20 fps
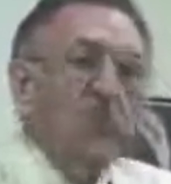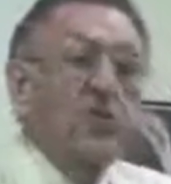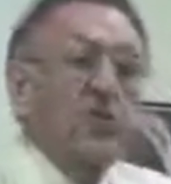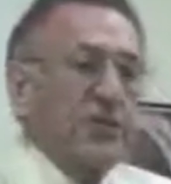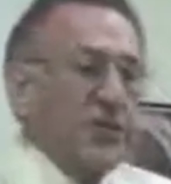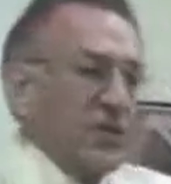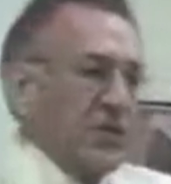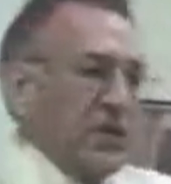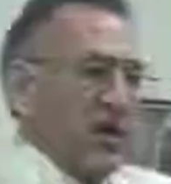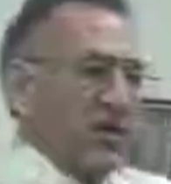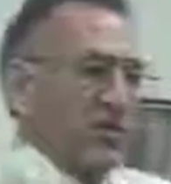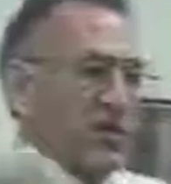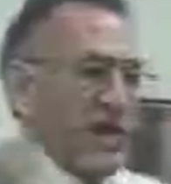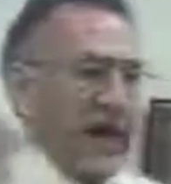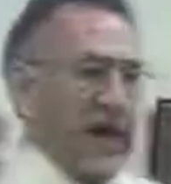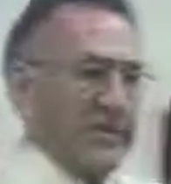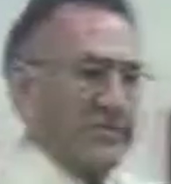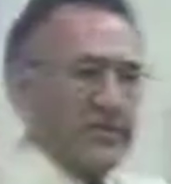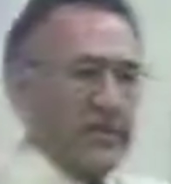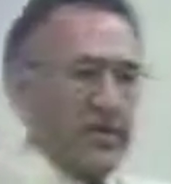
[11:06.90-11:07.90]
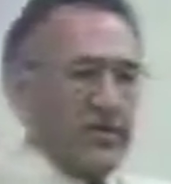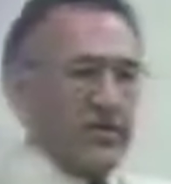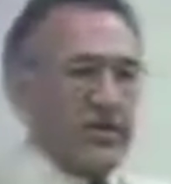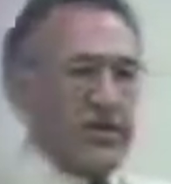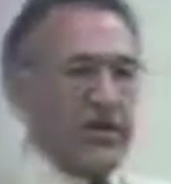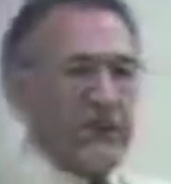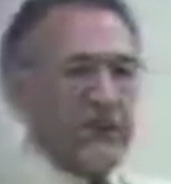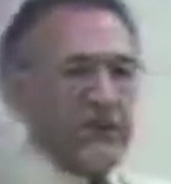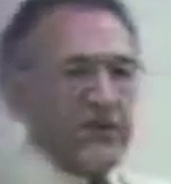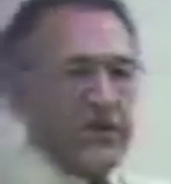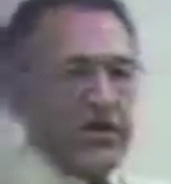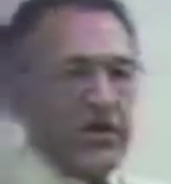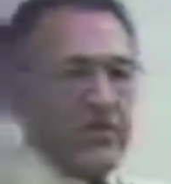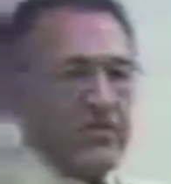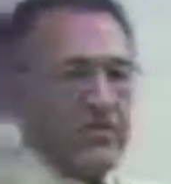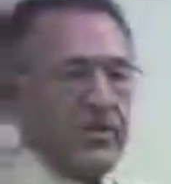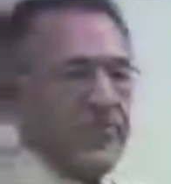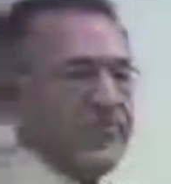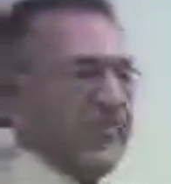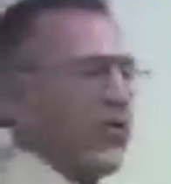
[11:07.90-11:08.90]
that there's absolutely free
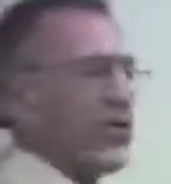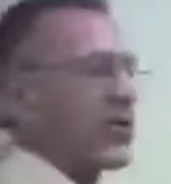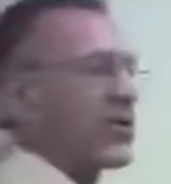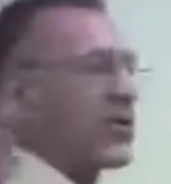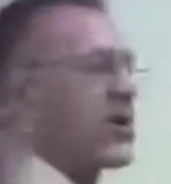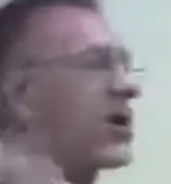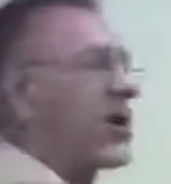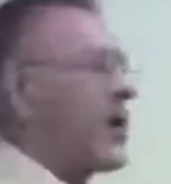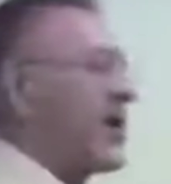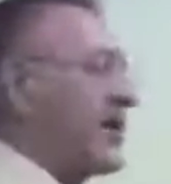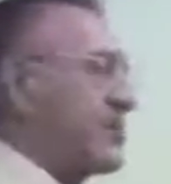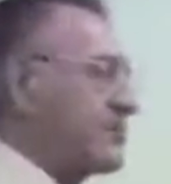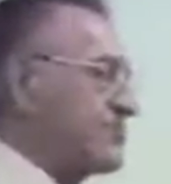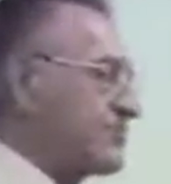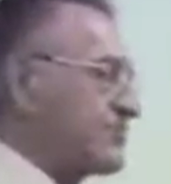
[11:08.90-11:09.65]
before God.